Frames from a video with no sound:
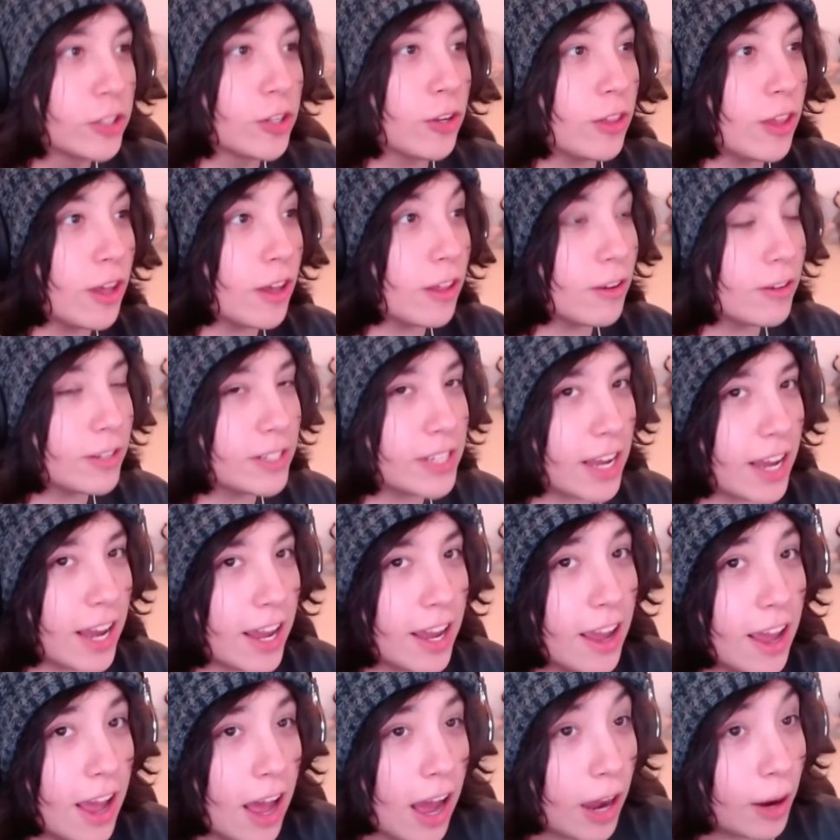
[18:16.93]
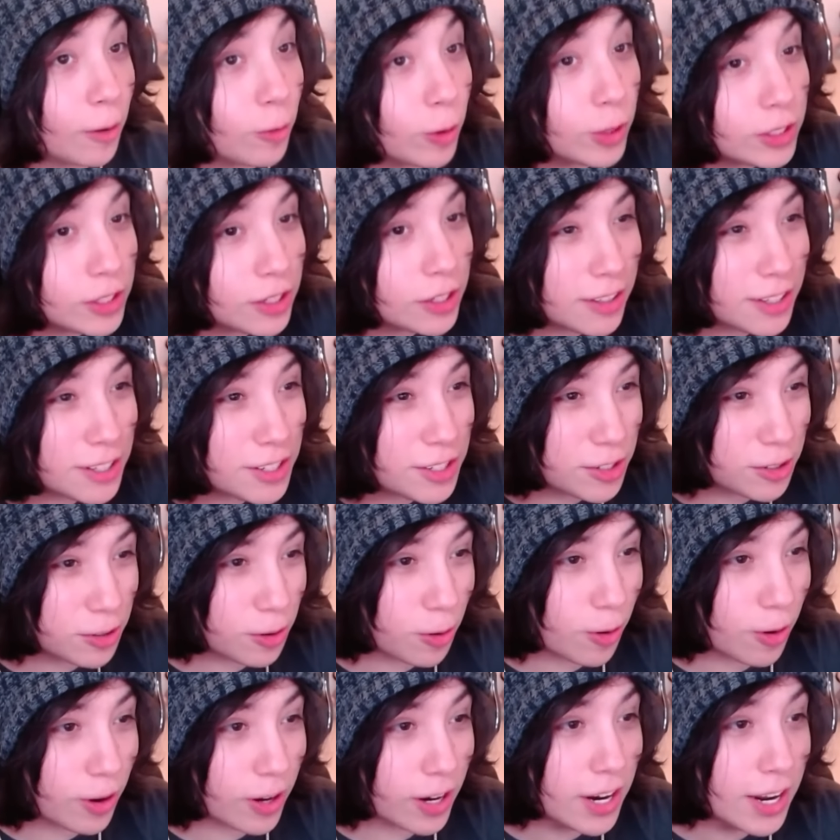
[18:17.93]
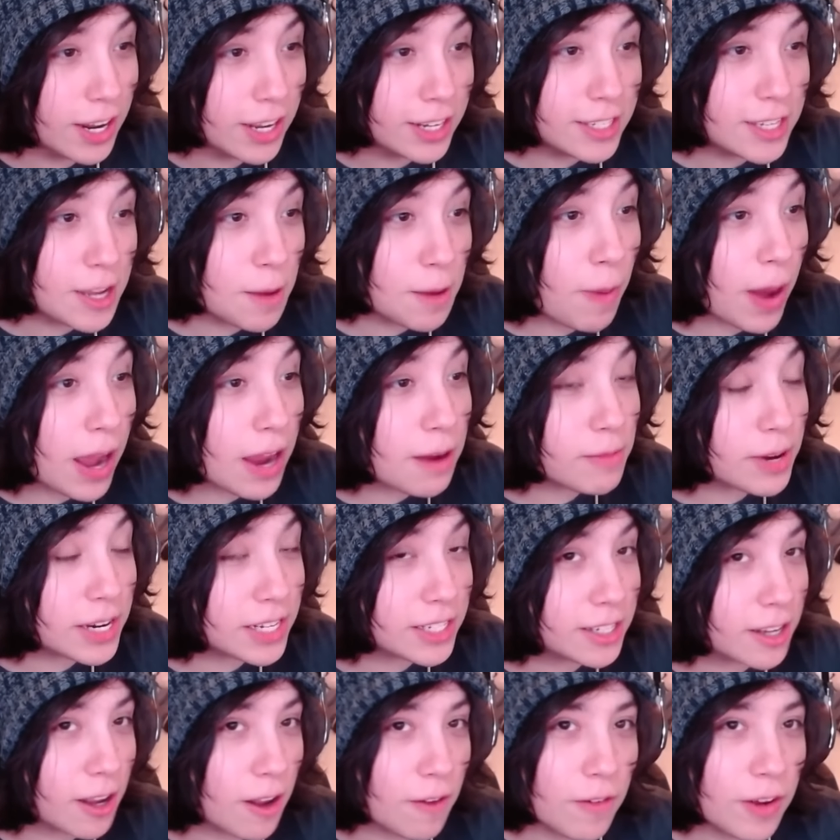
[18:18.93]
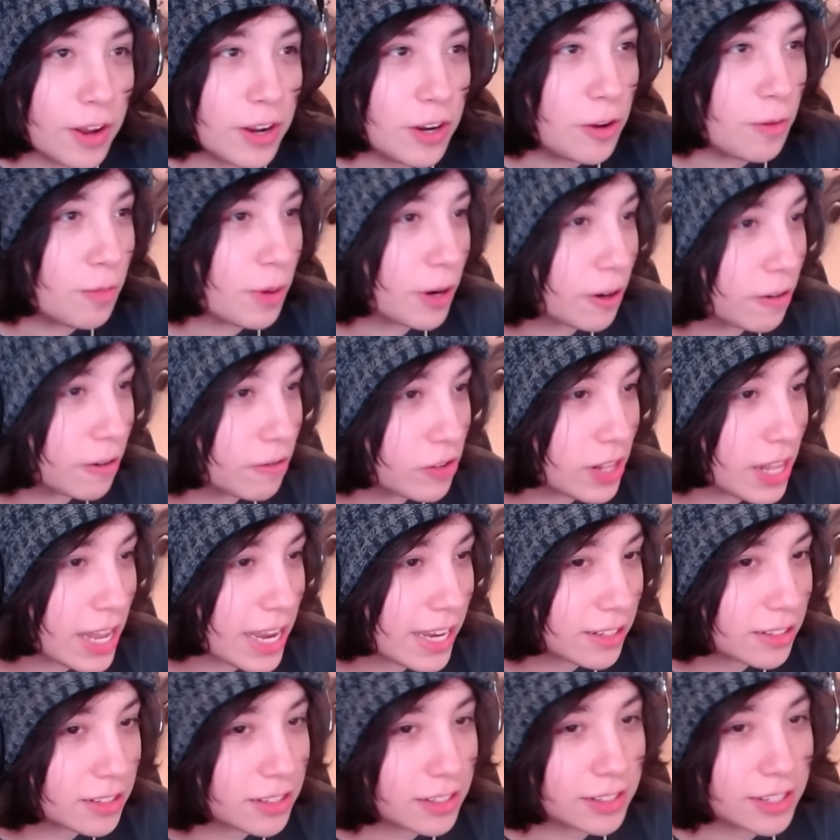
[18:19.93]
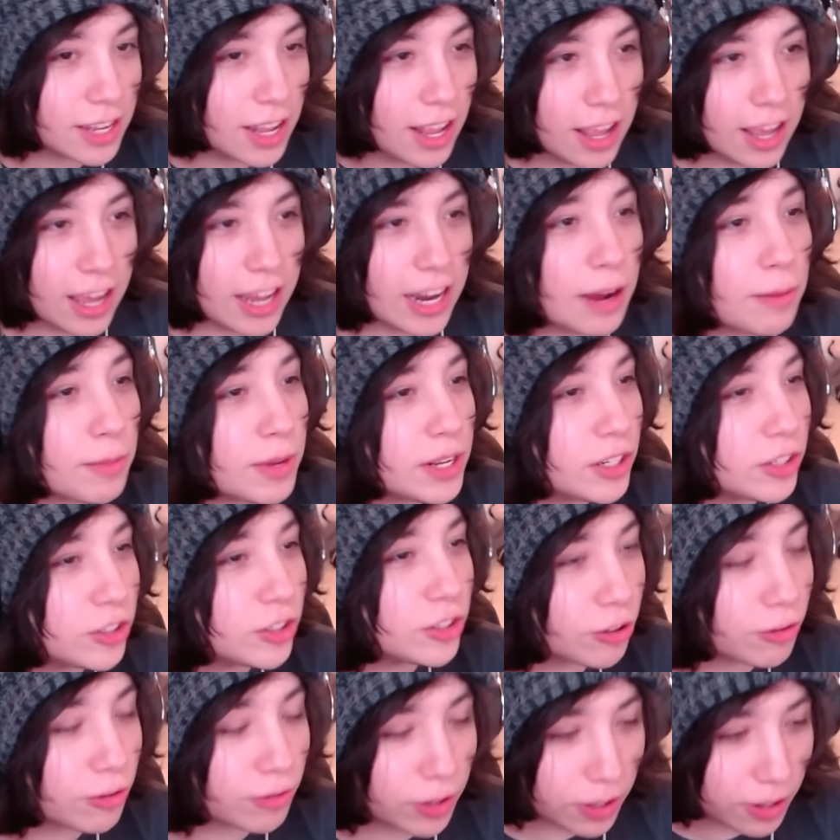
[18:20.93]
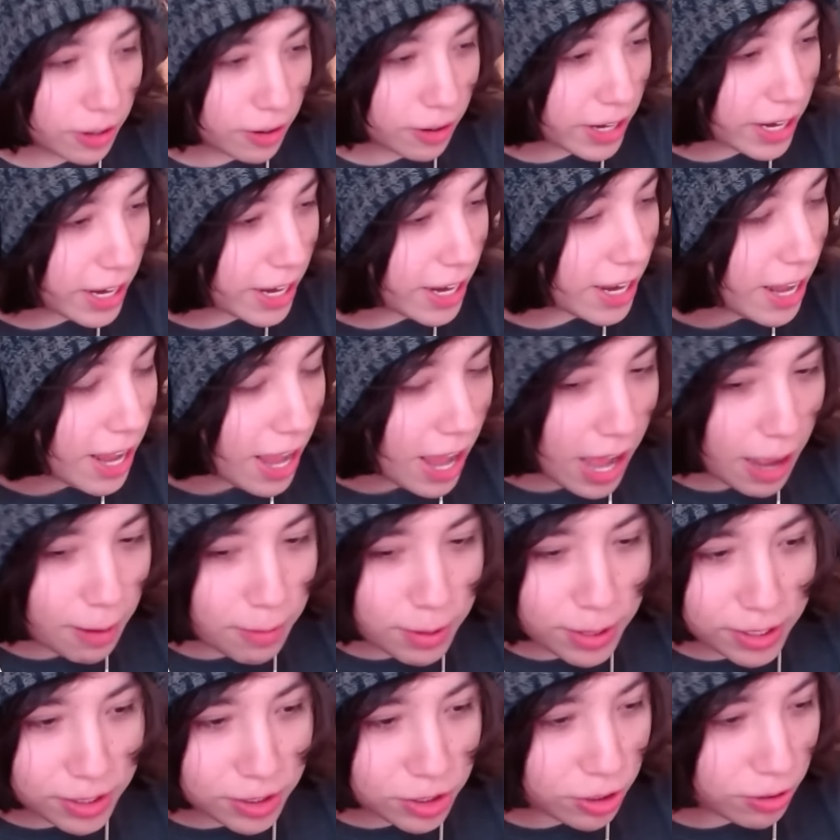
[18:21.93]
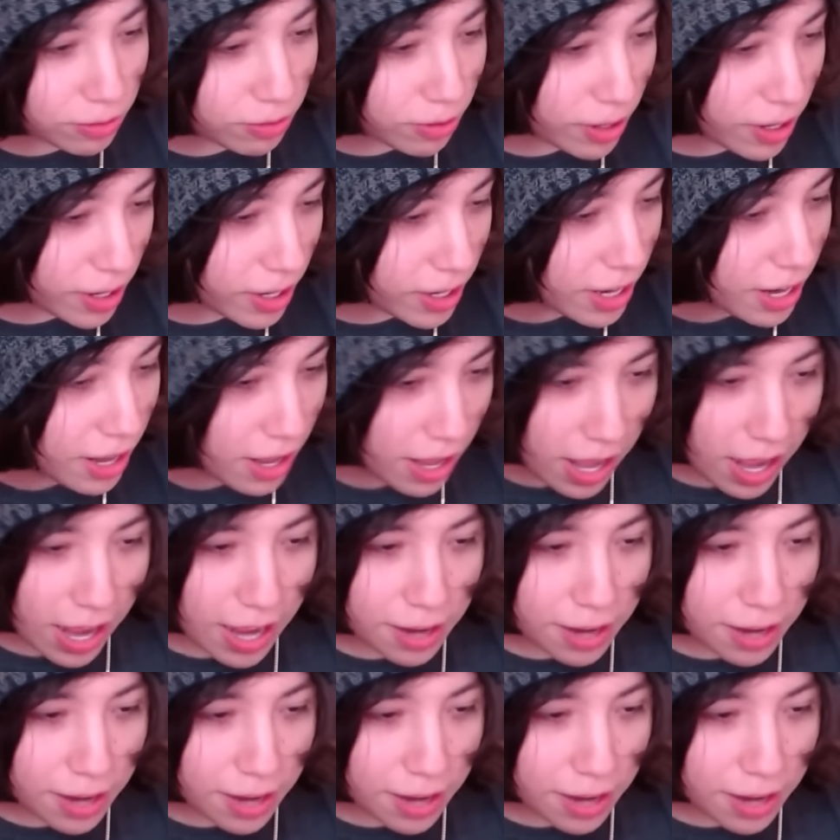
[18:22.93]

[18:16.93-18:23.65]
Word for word: So the other day, I went to the store to buy myself a new pair of glasses, and I'm an introvert. Okay, I'm an introvert.